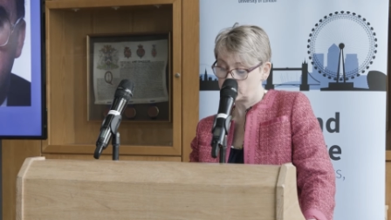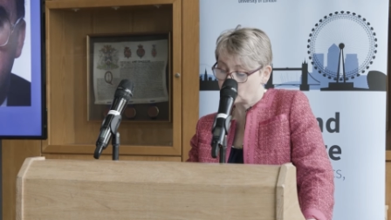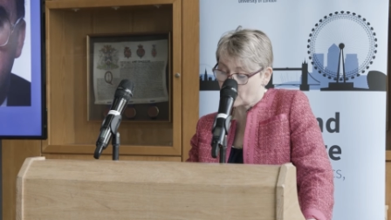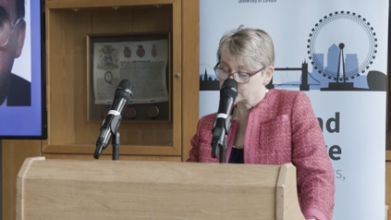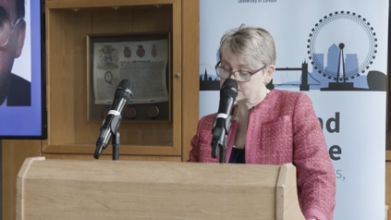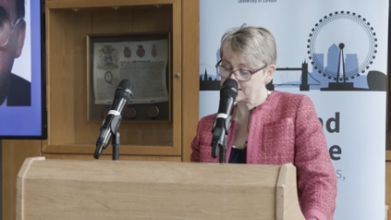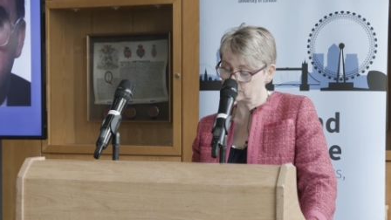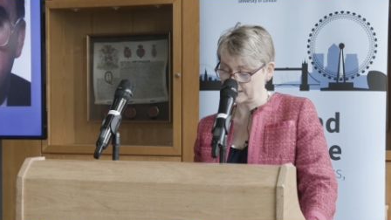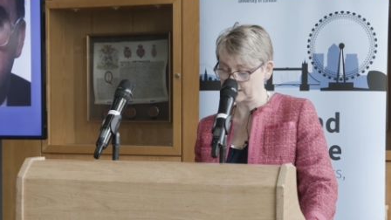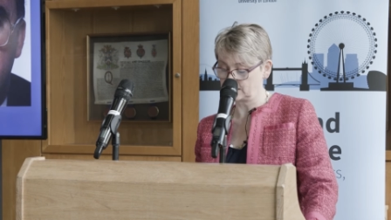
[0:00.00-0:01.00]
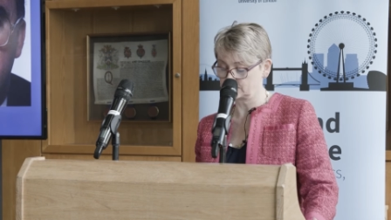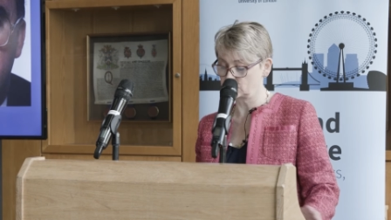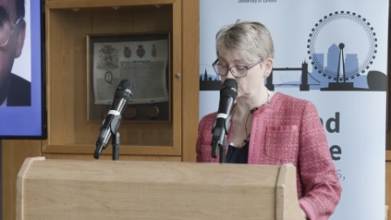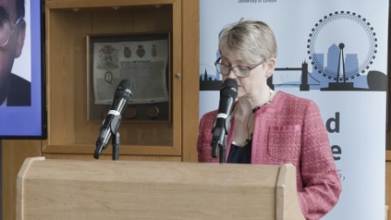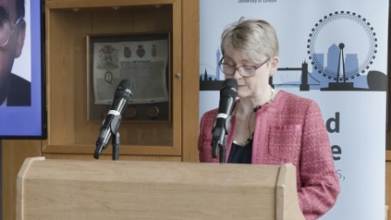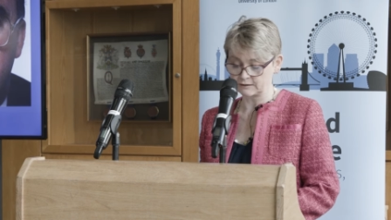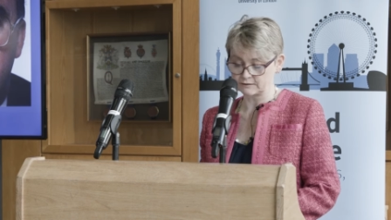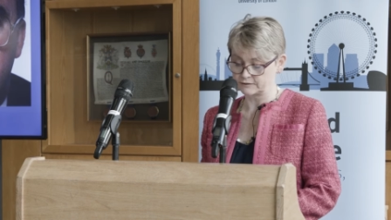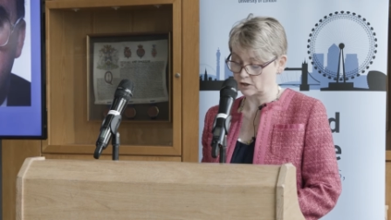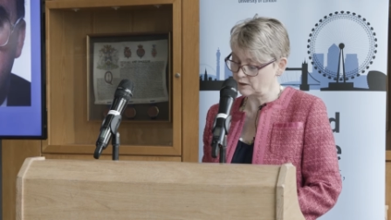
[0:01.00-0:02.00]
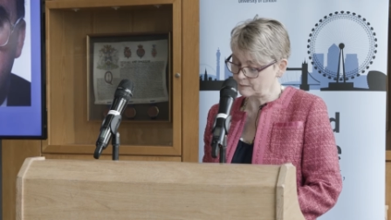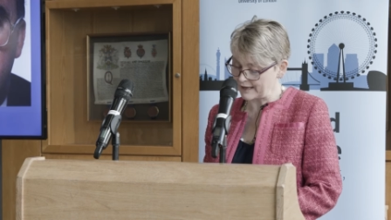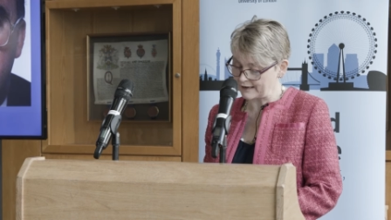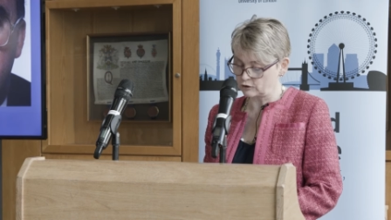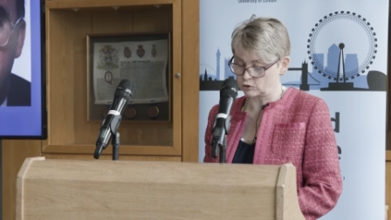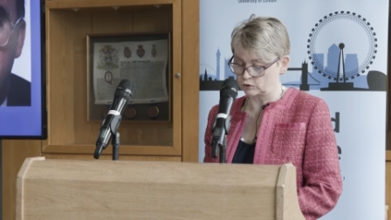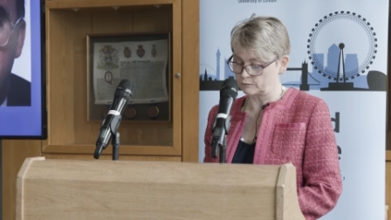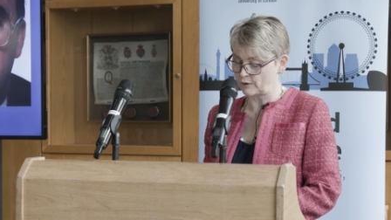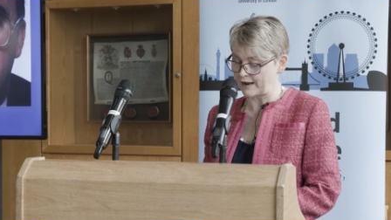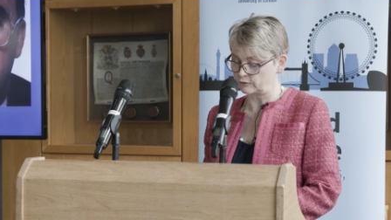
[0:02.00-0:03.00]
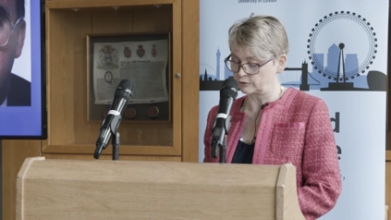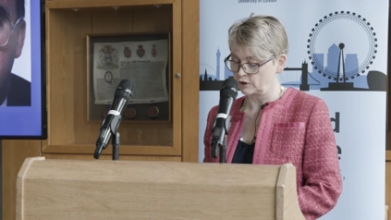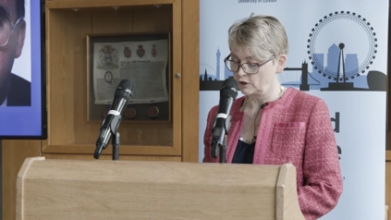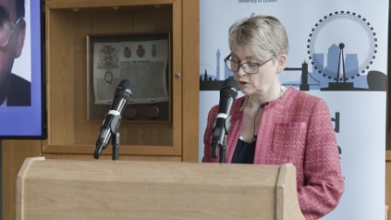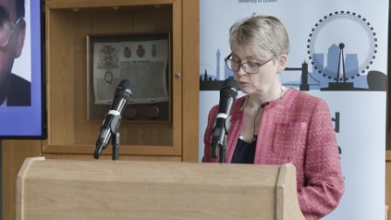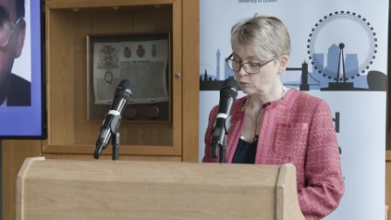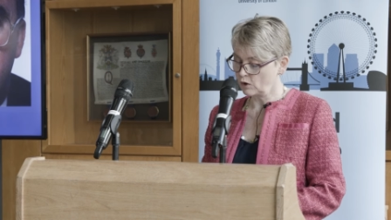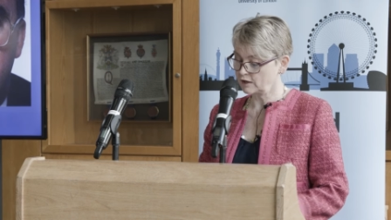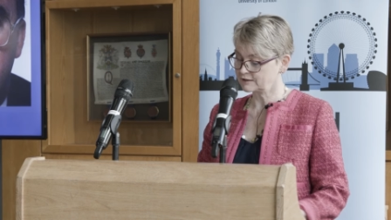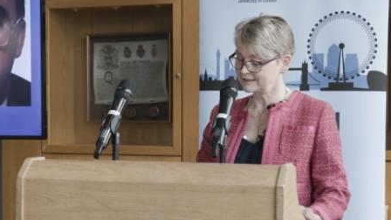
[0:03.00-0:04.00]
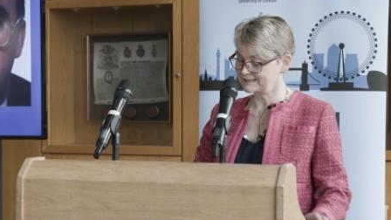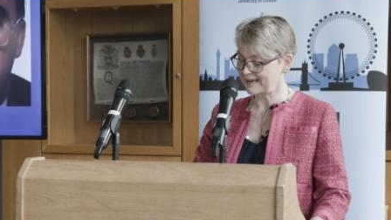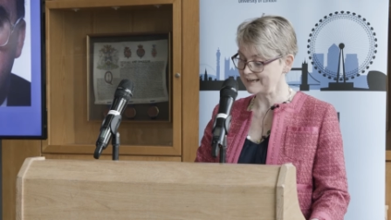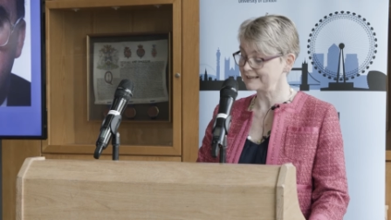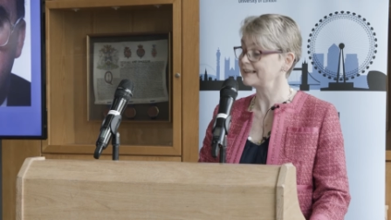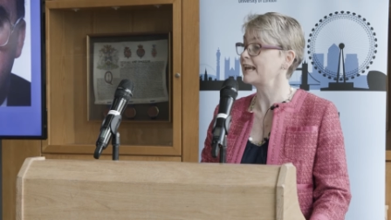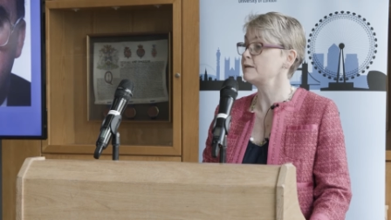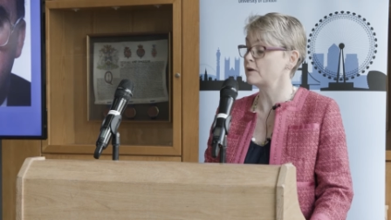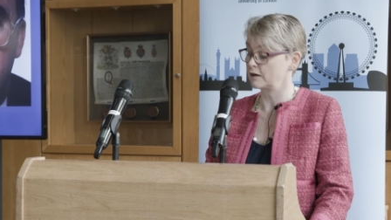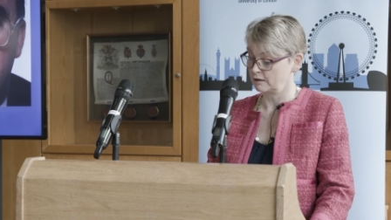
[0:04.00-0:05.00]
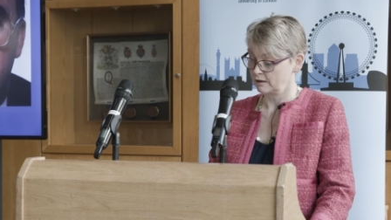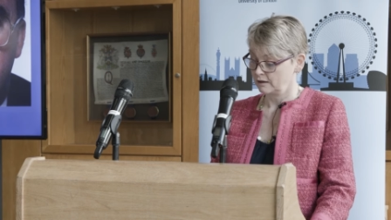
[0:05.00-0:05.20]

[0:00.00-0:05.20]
But whilst Neil Kinnock, John Smith, Tony Blair, and Gordon Brown worked to take Labour